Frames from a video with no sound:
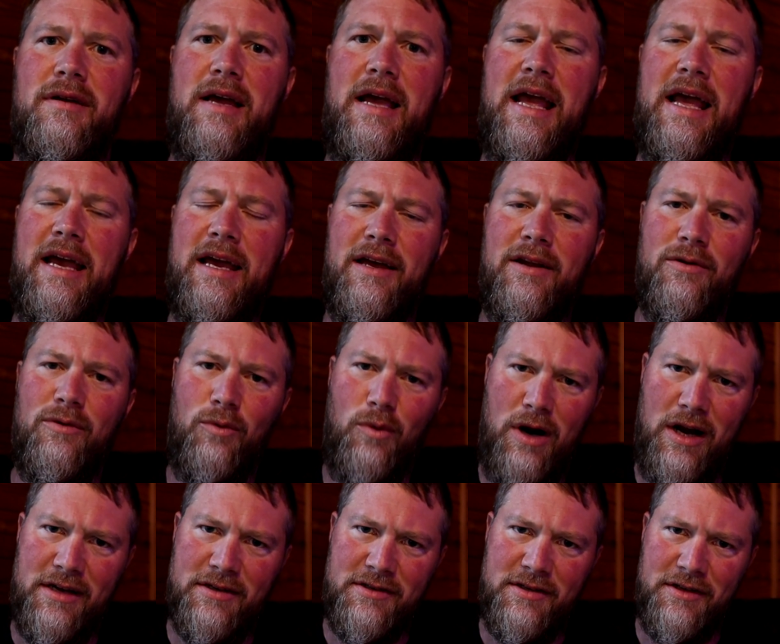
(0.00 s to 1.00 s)
and
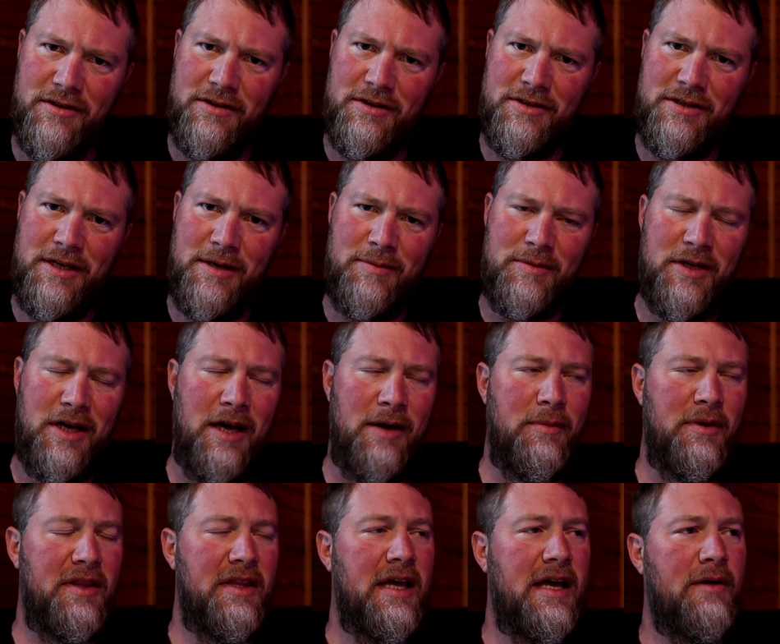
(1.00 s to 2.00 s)
rest at the same
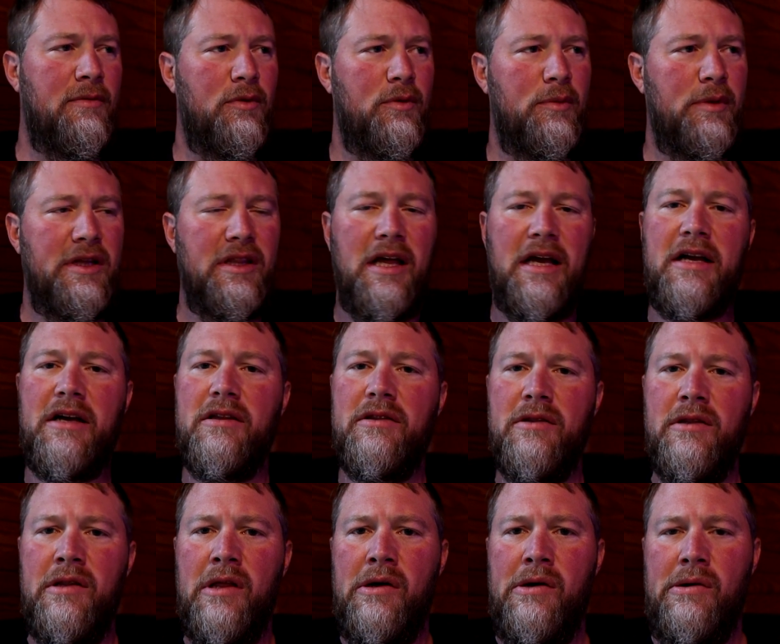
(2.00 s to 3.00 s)
time, and that would be like a
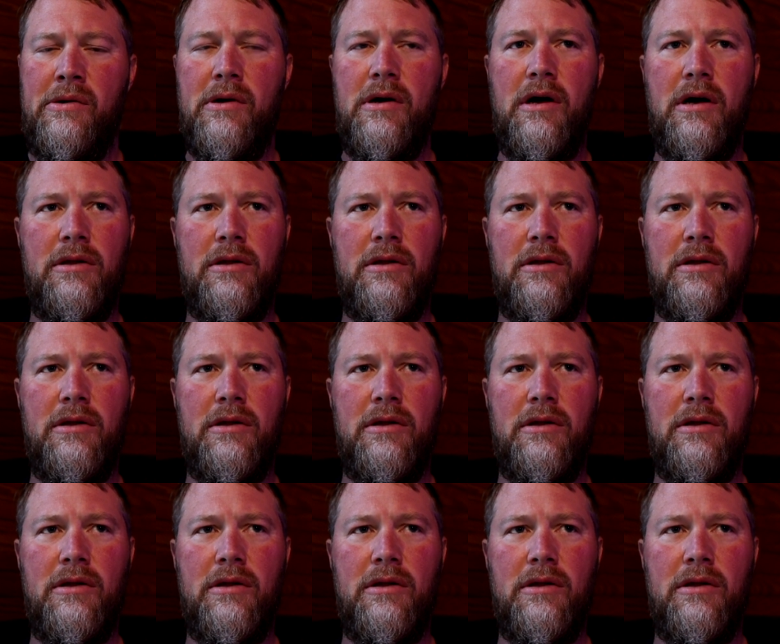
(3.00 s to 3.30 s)
light